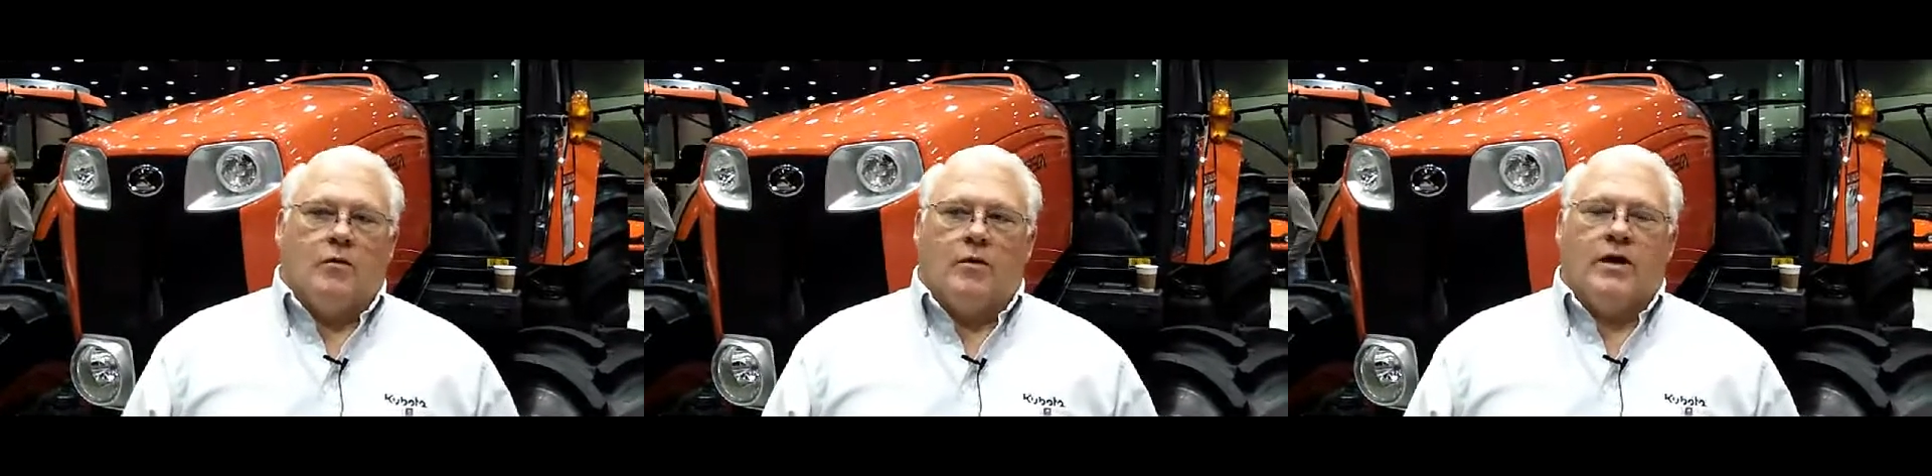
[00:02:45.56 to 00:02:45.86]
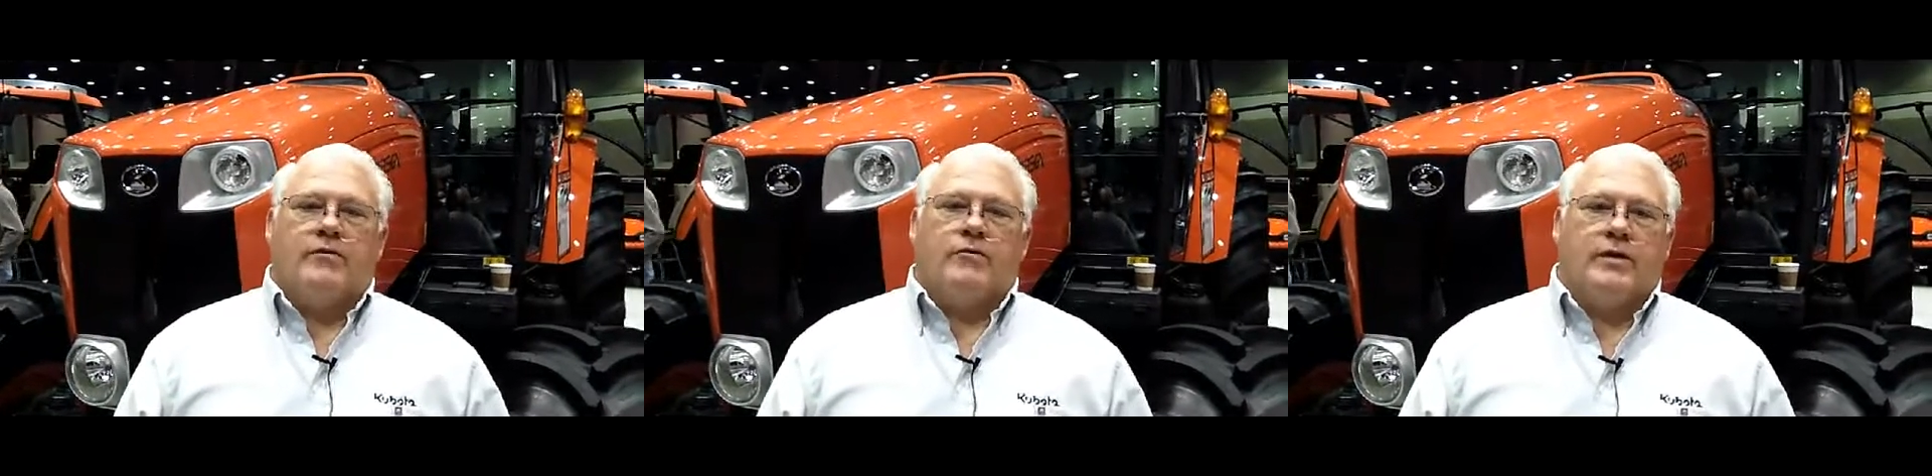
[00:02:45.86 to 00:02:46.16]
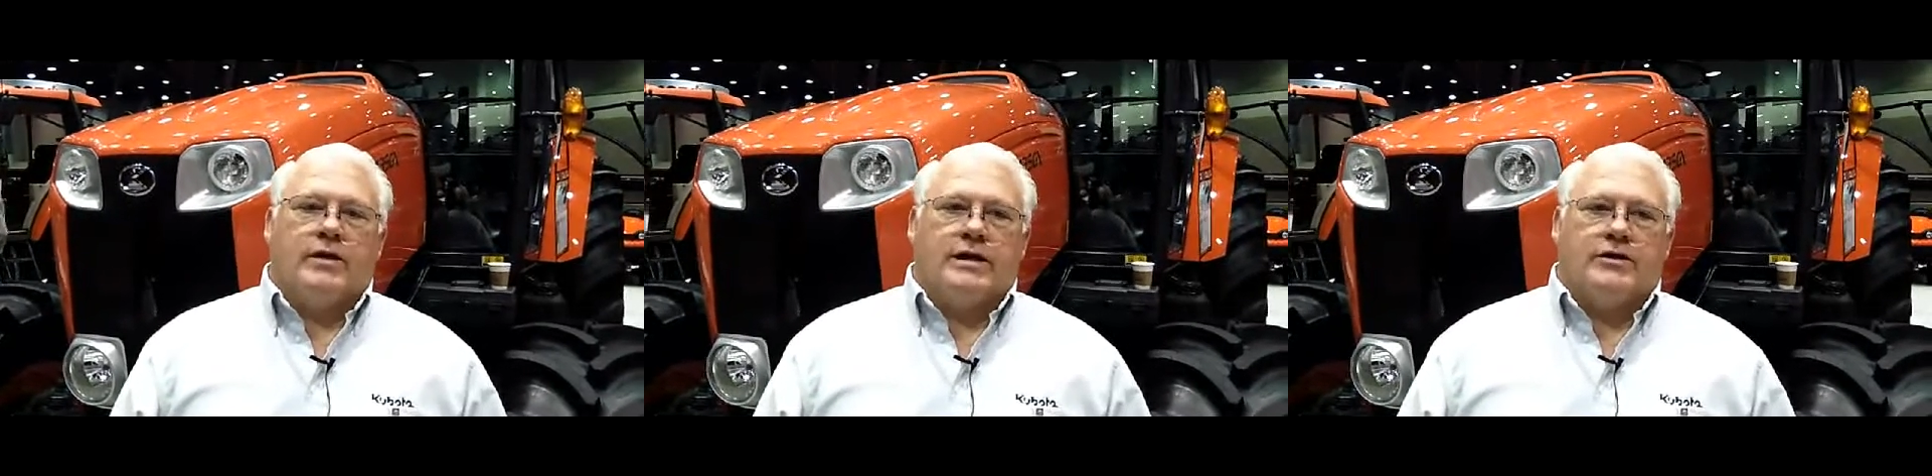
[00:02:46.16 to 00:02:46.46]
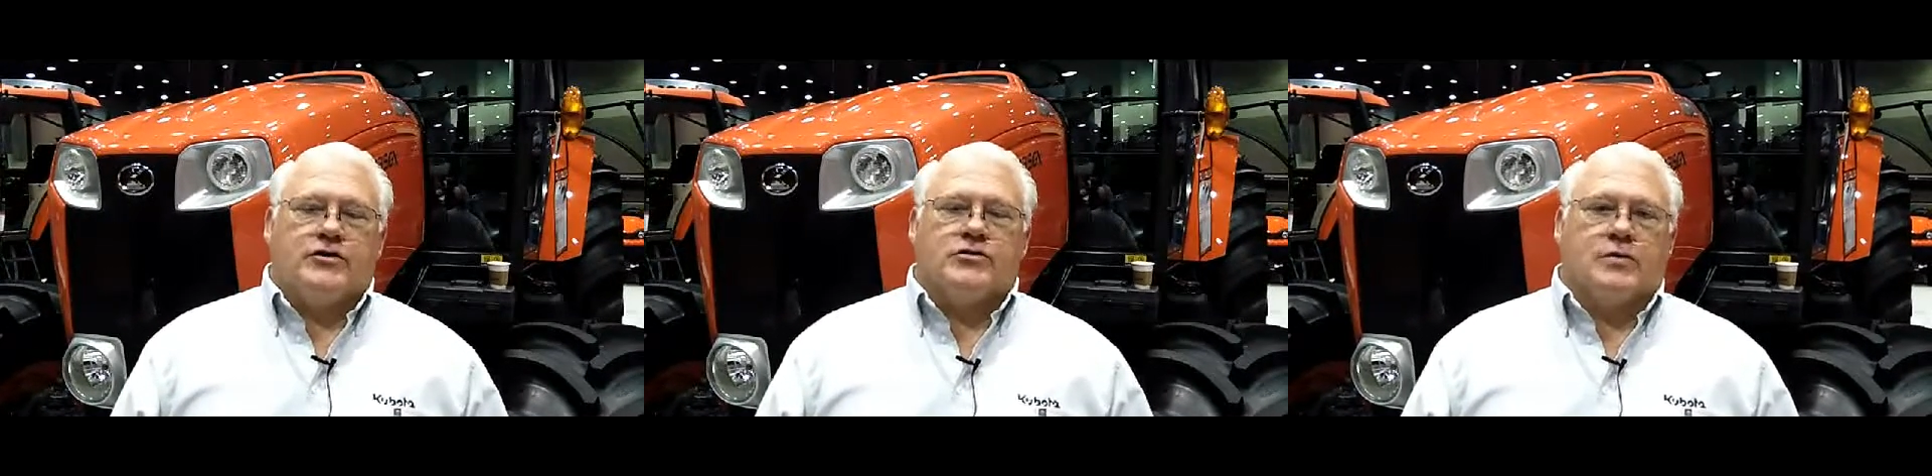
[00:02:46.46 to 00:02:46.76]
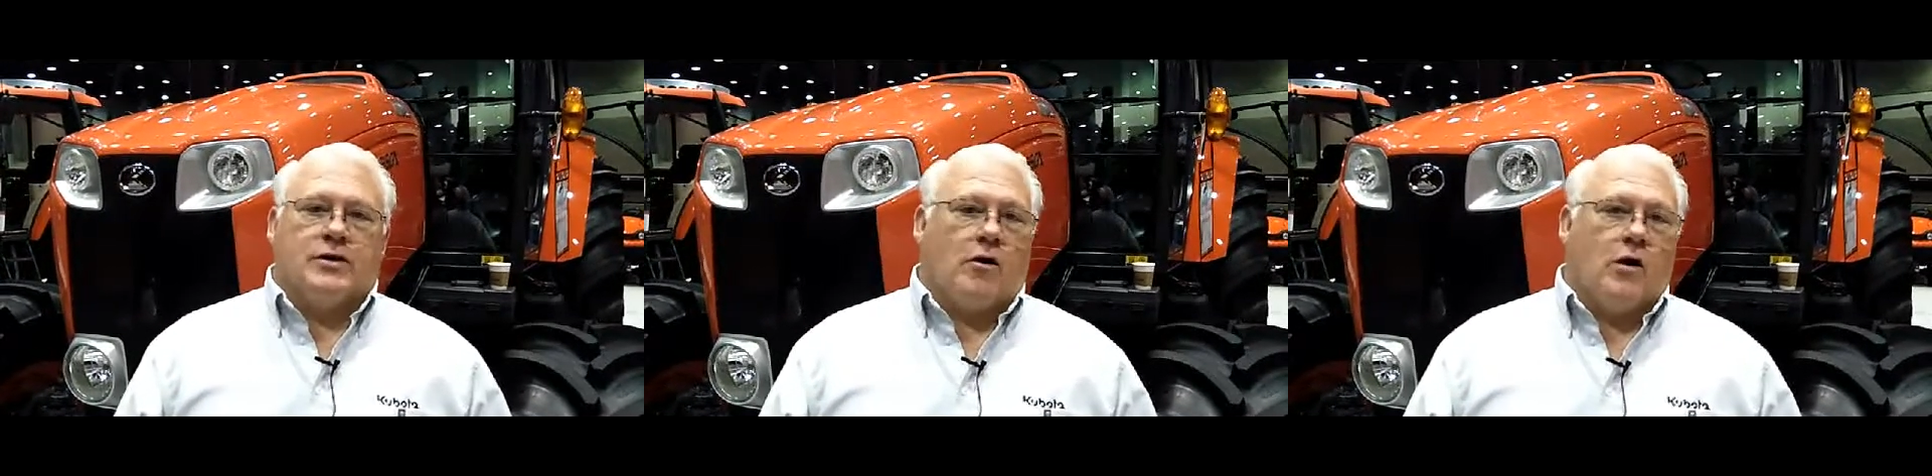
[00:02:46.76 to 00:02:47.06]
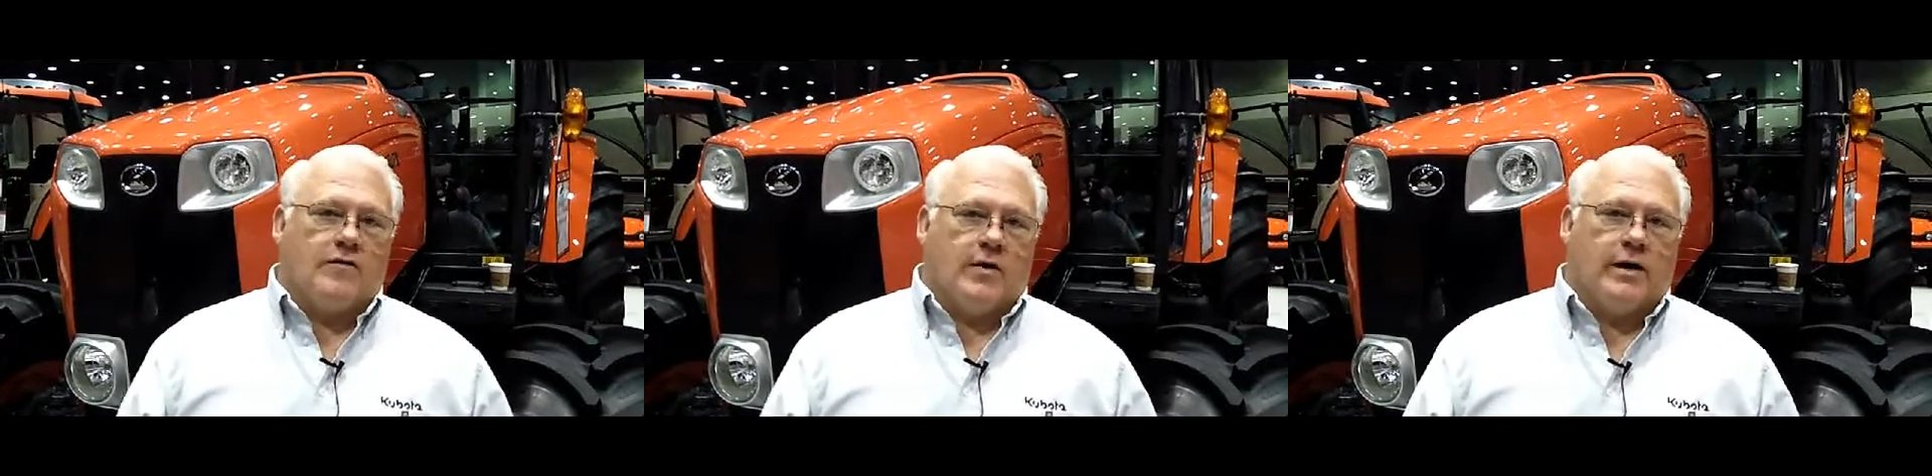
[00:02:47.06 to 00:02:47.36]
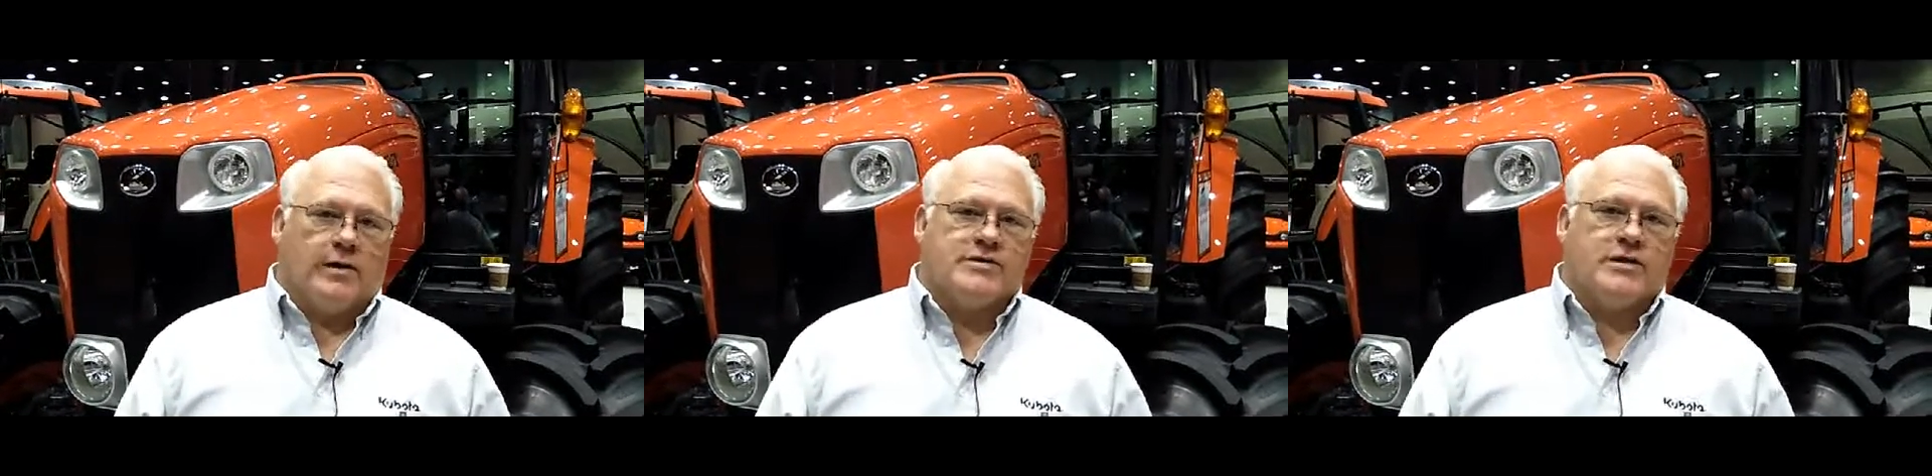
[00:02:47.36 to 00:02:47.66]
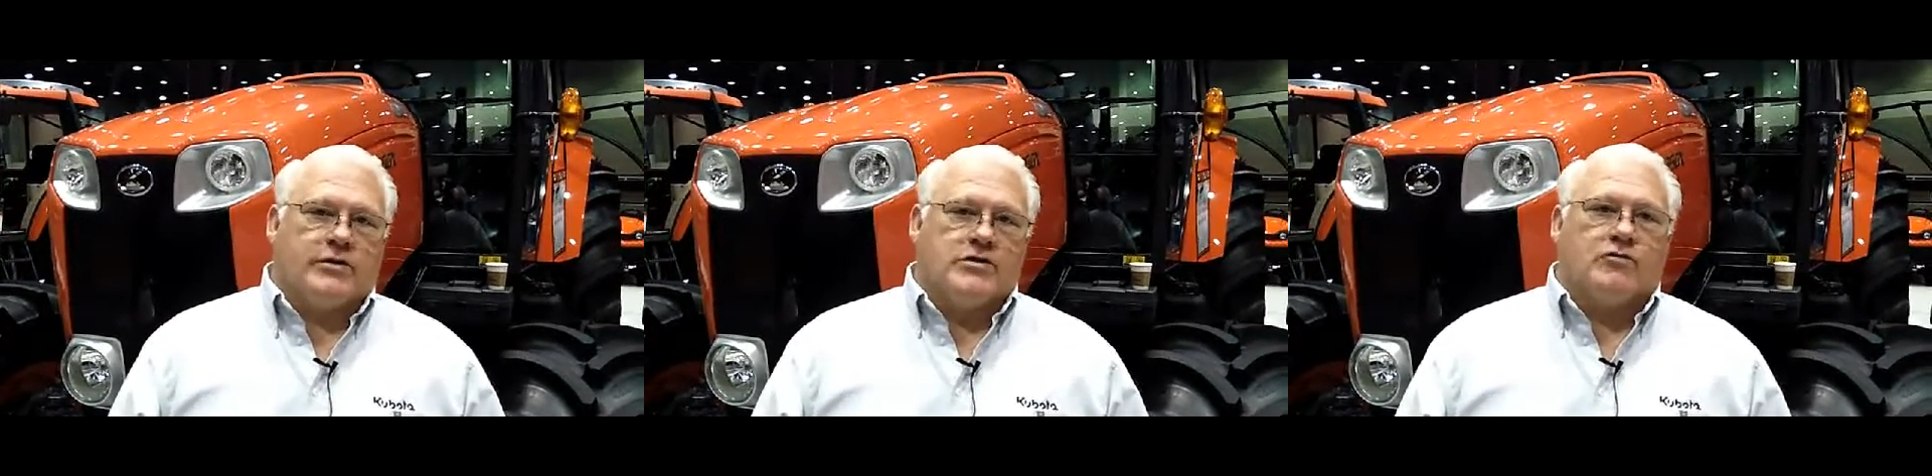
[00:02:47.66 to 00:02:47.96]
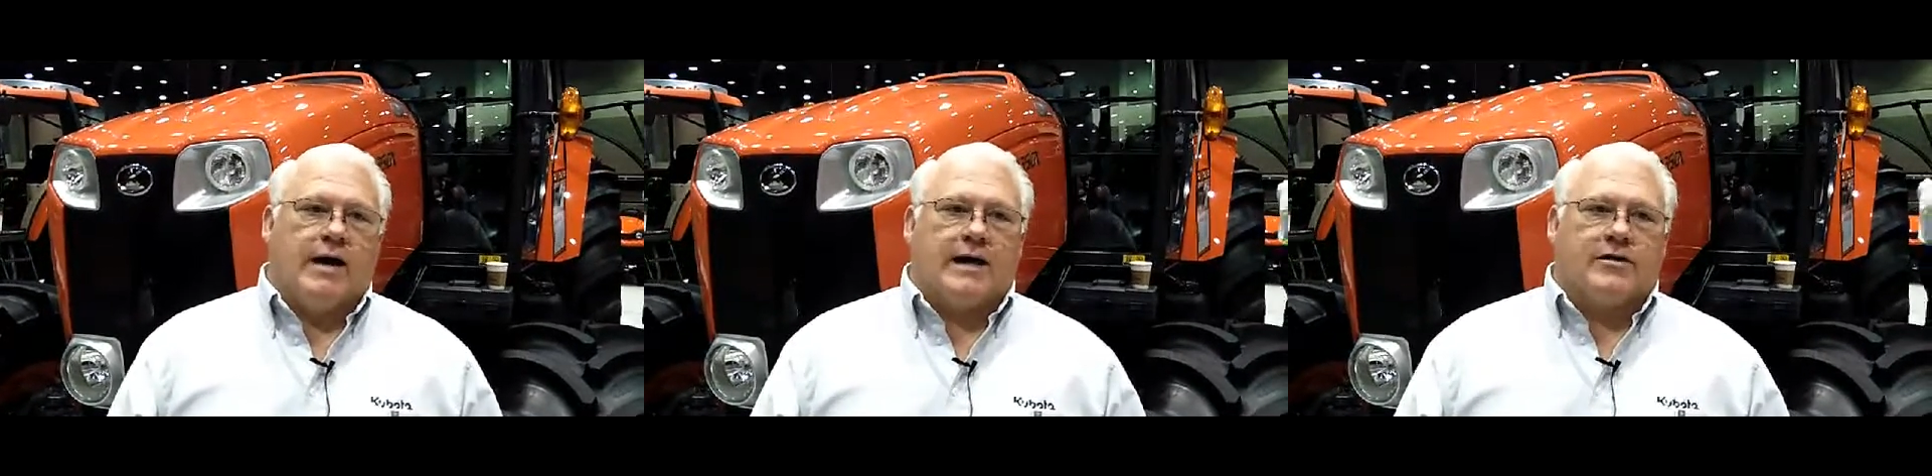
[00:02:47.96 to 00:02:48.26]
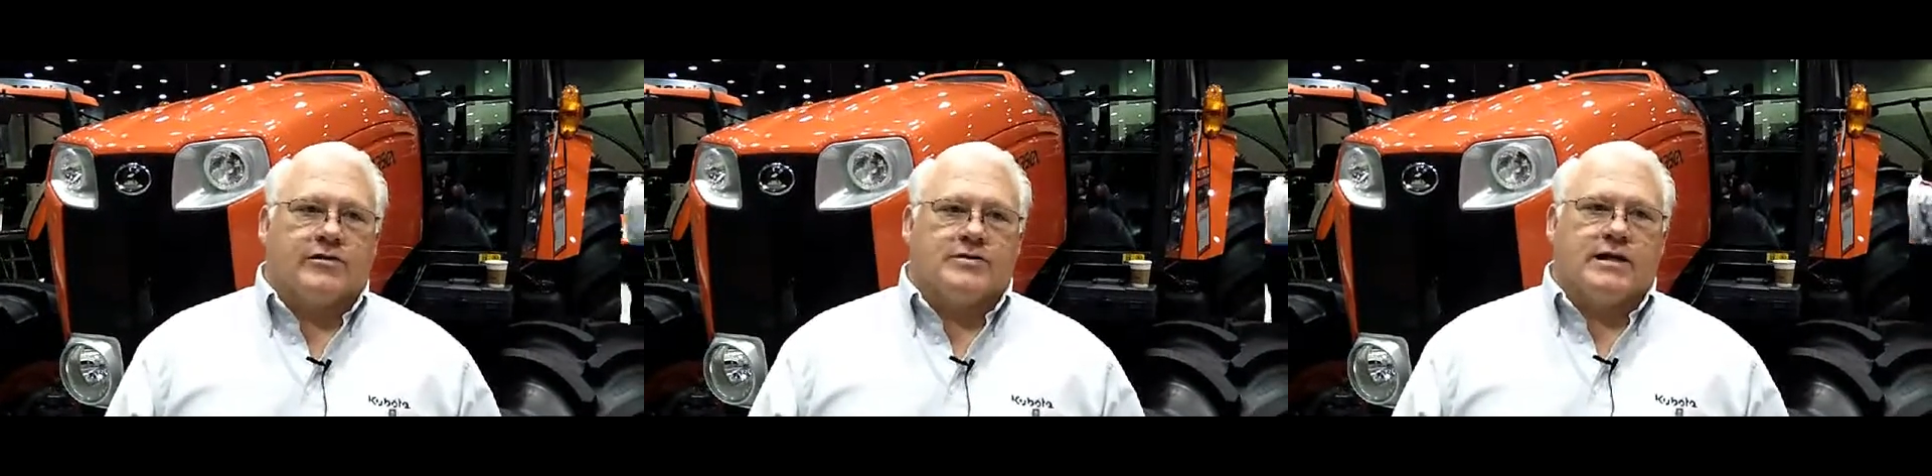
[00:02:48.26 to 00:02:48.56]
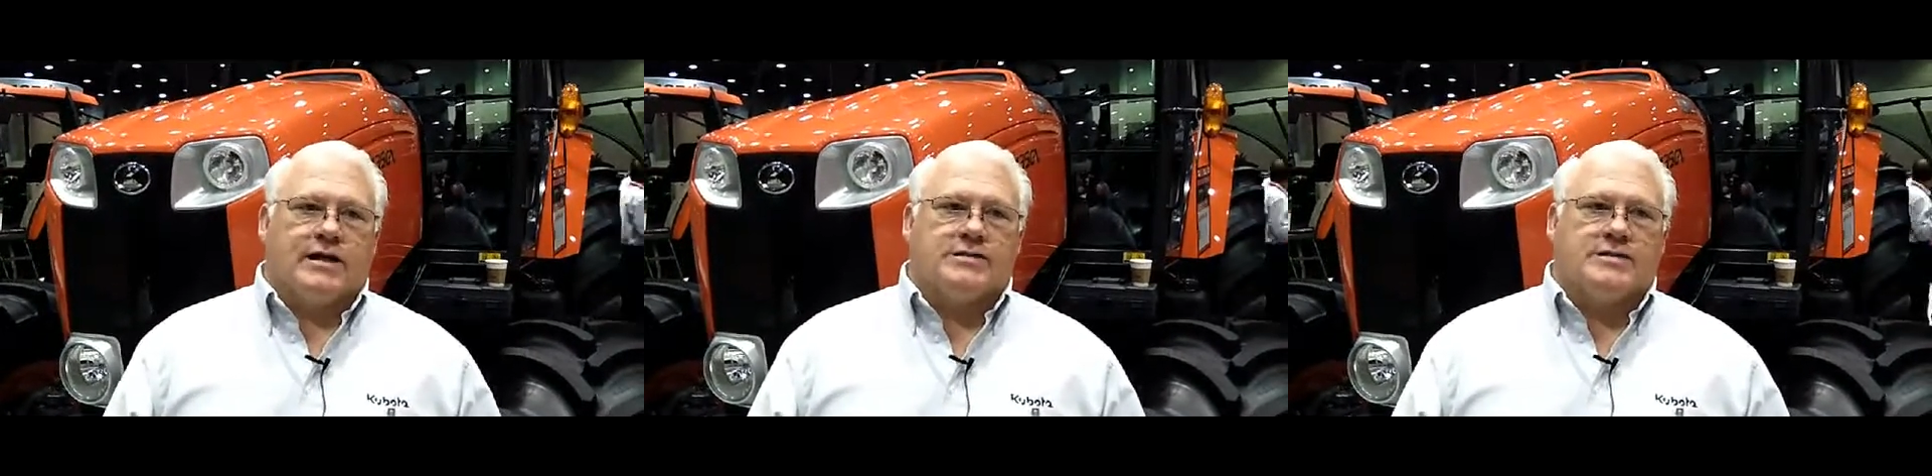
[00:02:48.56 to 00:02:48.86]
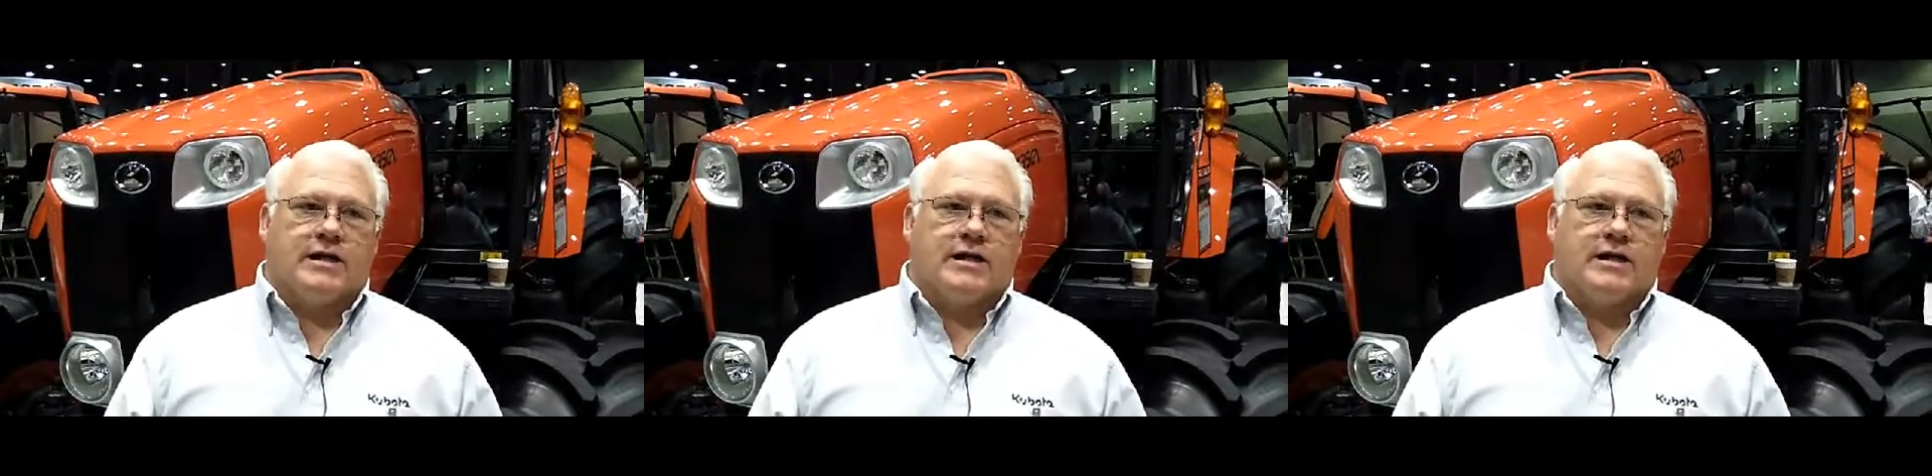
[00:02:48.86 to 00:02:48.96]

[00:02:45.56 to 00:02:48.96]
Well, one of the issues with all of our M-Series tractors is